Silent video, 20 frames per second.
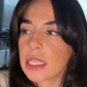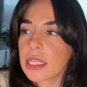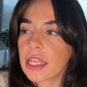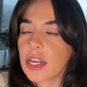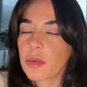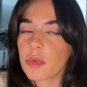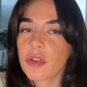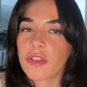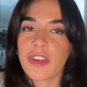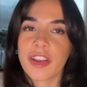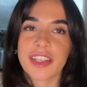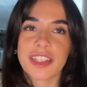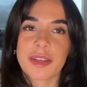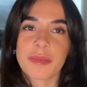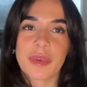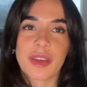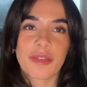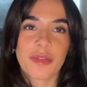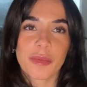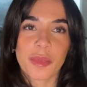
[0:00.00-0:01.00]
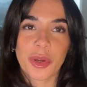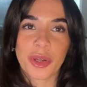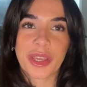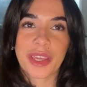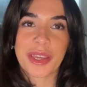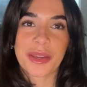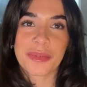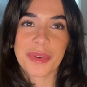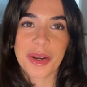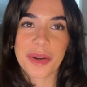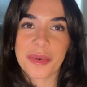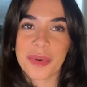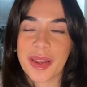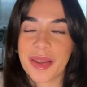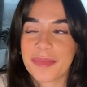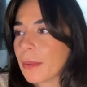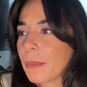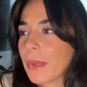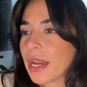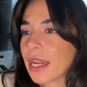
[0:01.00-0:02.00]
that are preventing me from booking it right
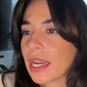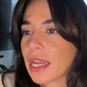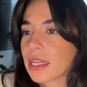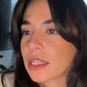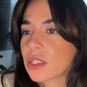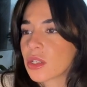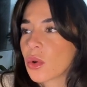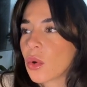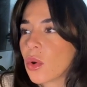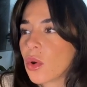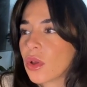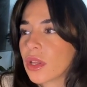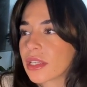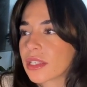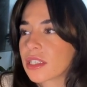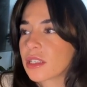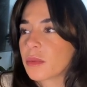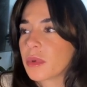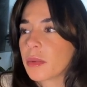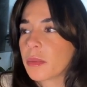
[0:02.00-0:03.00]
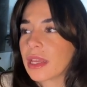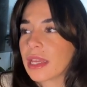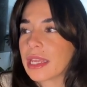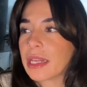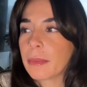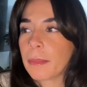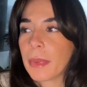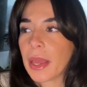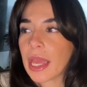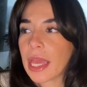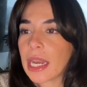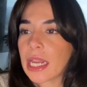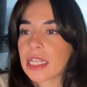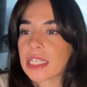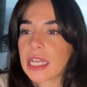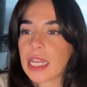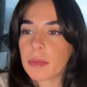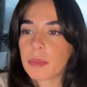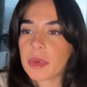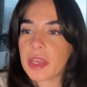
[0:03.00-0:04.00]
away. My next goal is to be in bed at
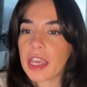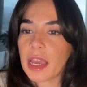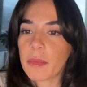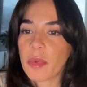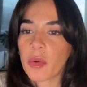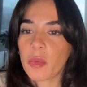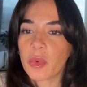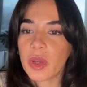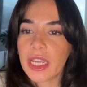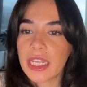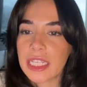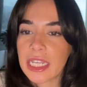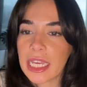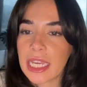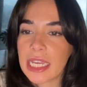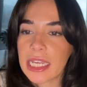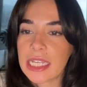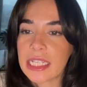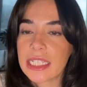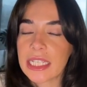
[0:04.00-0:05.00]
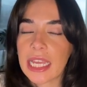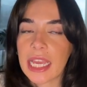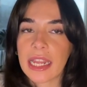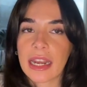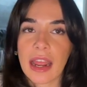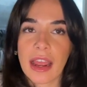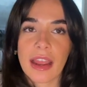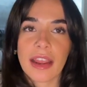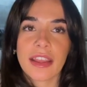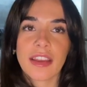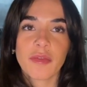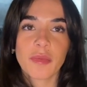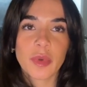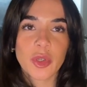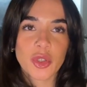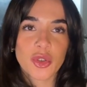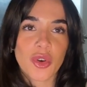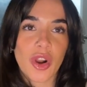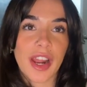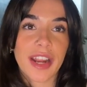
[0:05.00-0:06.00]
10 p.m. on weekdays. And I have
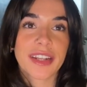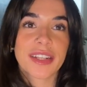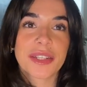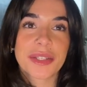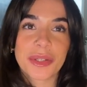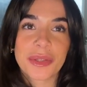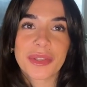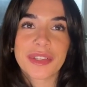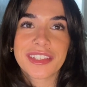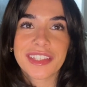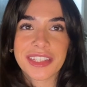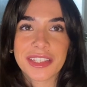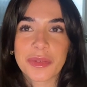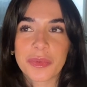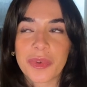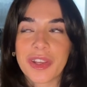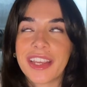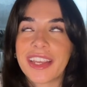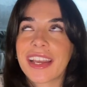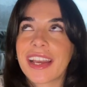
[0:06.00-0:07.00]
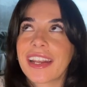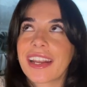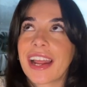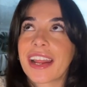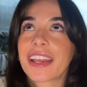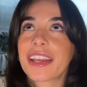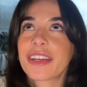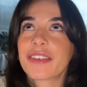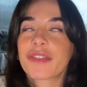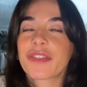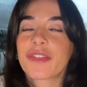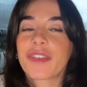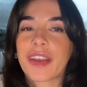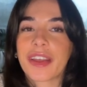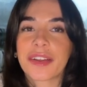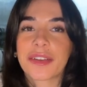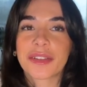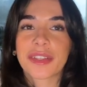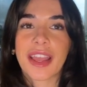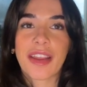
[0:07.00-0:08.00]
been trying to do this week and I have
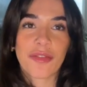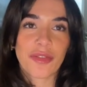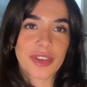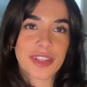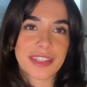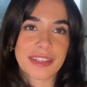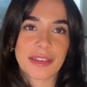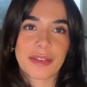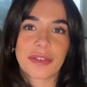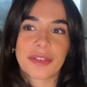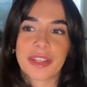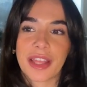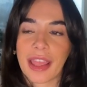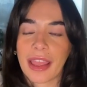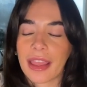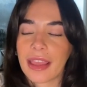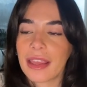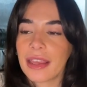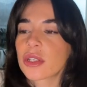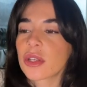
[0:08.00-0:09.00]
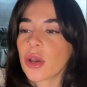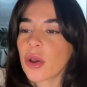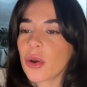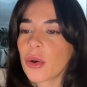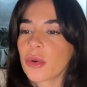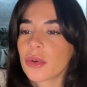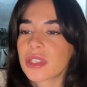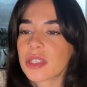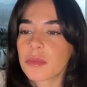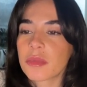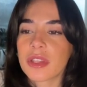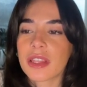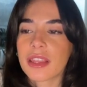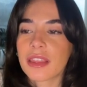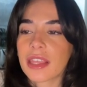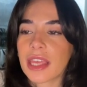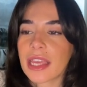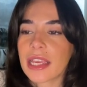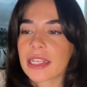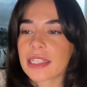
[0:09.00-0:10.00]
failed every single day. So some of the
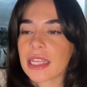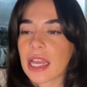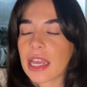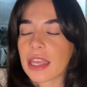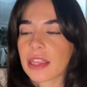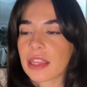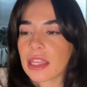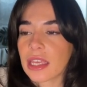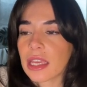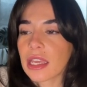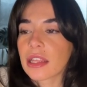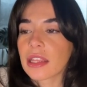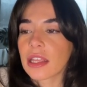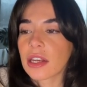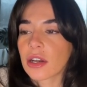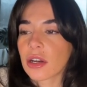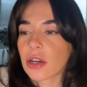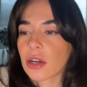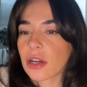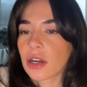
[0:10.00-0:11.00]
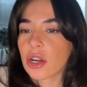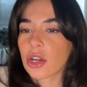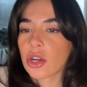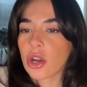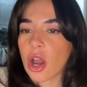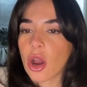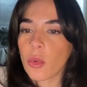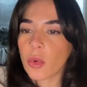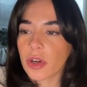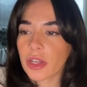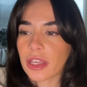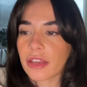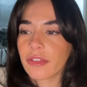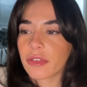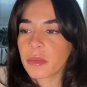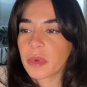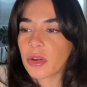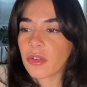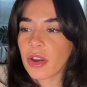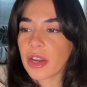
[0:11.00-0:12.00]
things I think that are not working
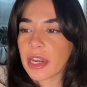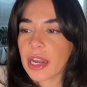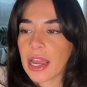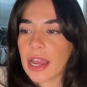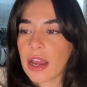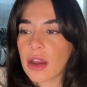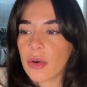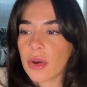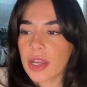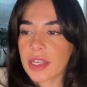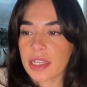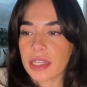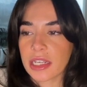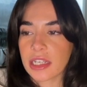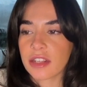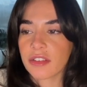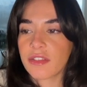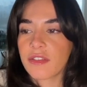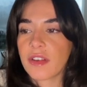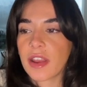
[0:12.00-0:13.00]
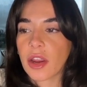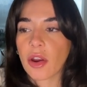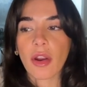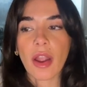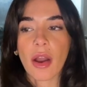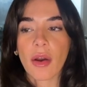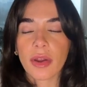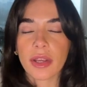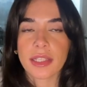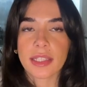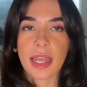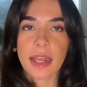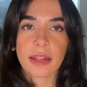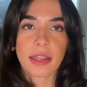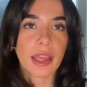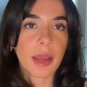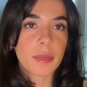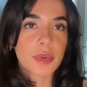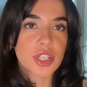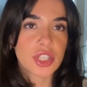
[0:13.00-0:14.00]
for me right now is I need to figure out
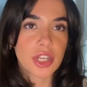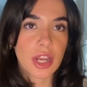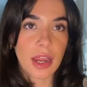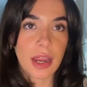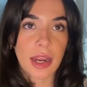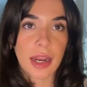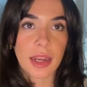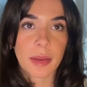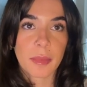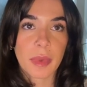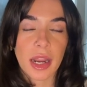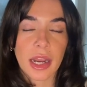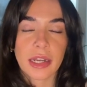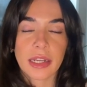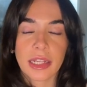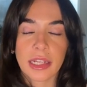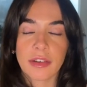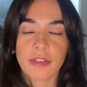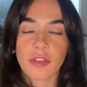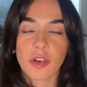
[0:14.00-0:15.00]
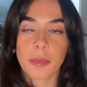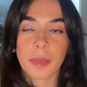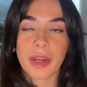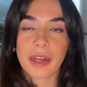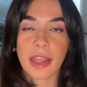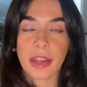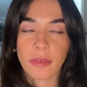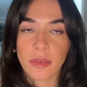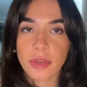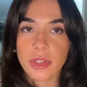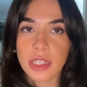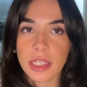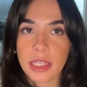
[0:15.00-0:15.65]
exactly how much time I need for my night routine.